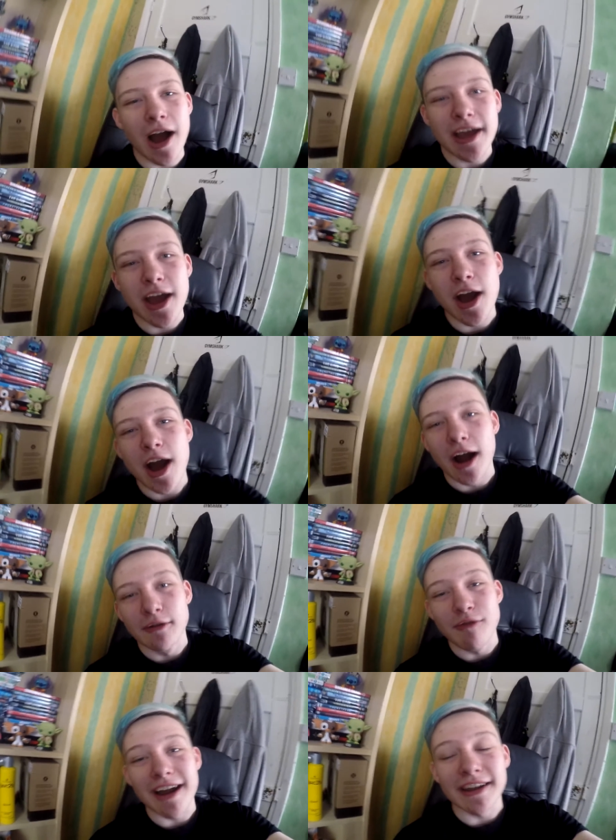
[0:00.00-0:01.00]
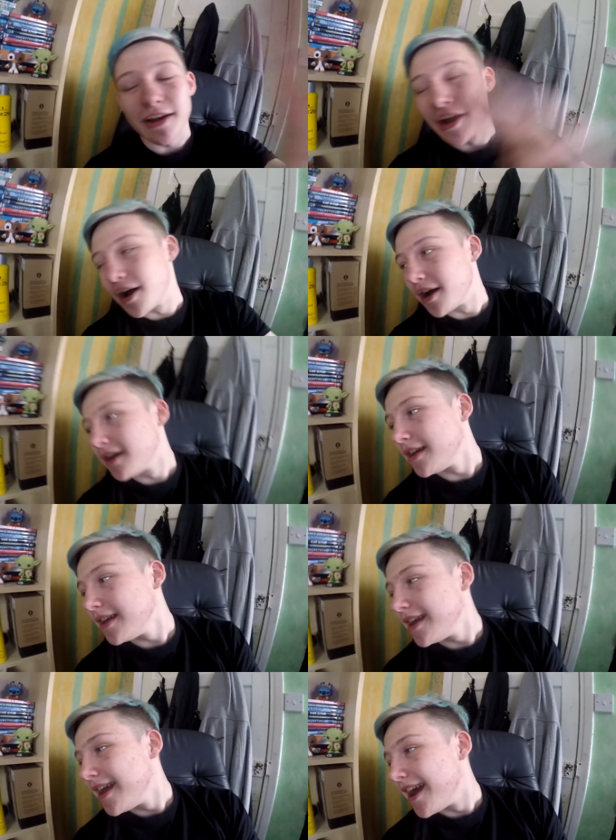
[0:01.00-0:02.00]
I uh, I ran at her
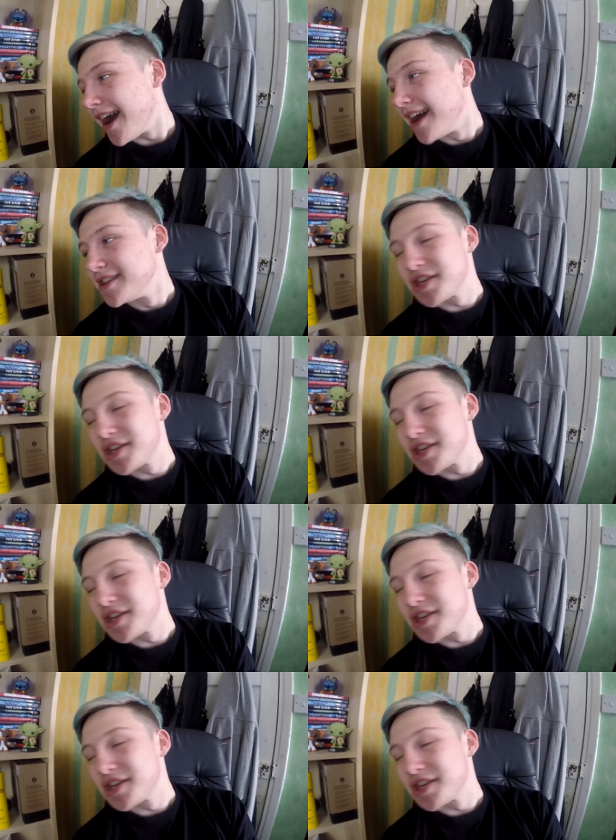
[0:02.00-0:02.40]
and